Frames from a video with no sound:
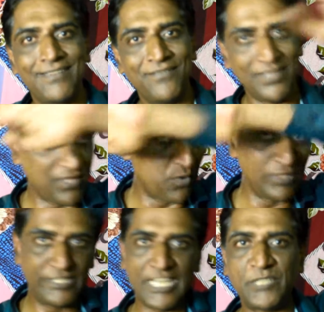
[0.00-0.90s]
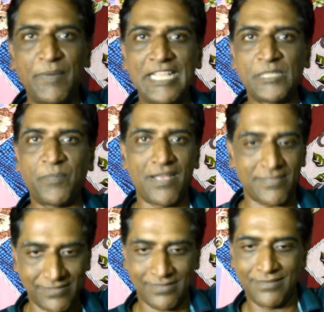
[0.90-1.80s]
when the whole judgment is
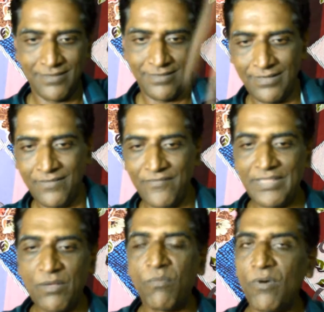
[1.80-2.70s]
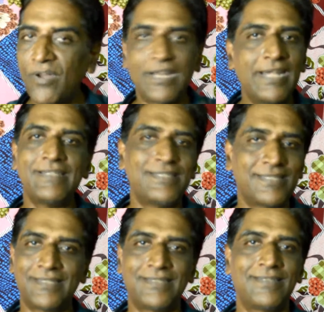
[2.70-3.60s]
passed, when the war
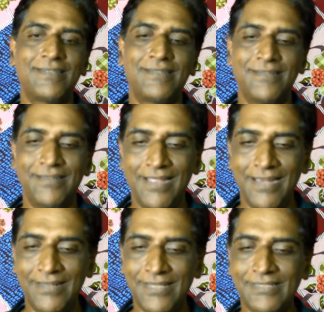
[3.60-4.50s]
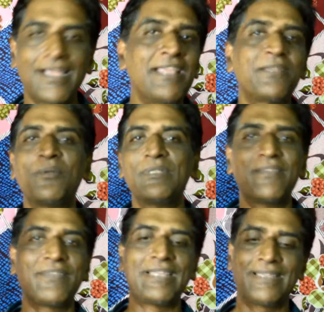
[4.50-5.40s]
ends and the sky rolls
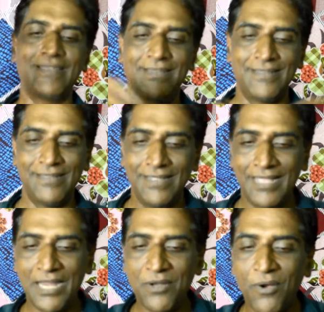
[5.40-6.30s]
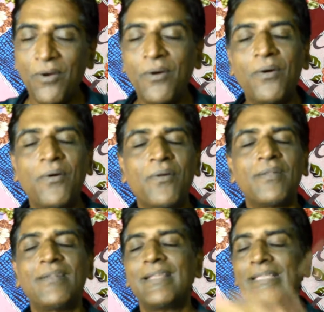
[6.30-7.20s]
away, and
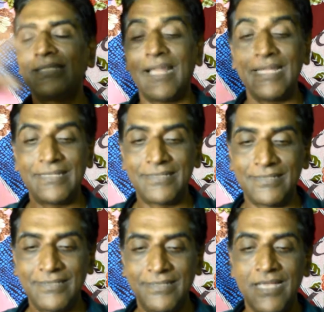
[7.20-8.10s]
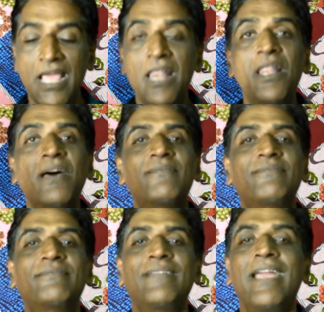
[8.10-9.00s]
all is light,
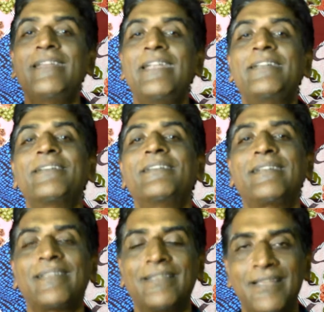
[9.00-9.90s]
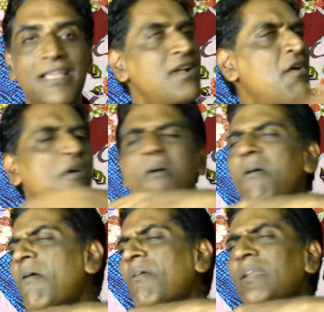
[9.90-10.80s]
love, and eternity.
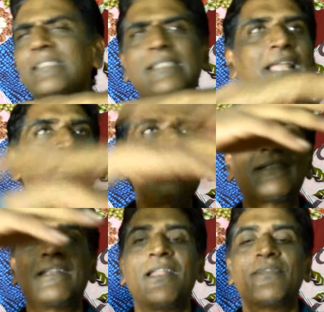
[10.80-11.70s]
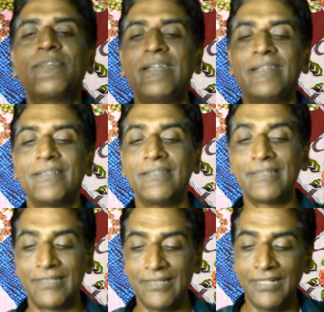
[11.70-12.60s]
All is light, love, and
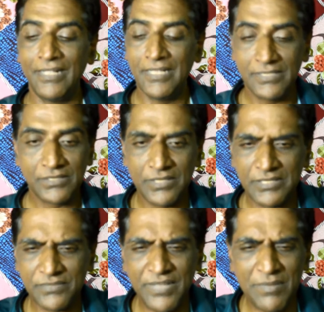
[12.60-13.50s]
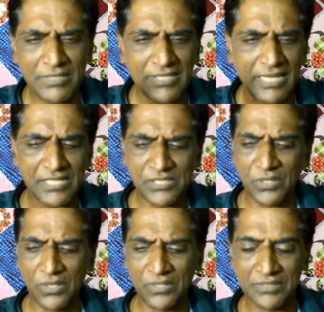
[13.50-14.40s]
eternity. So it's very much like a
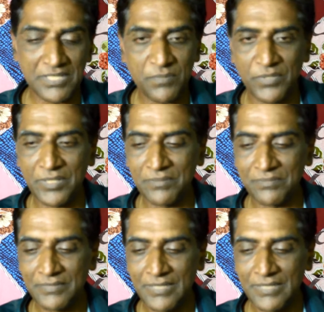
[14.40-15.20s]
song, this poem.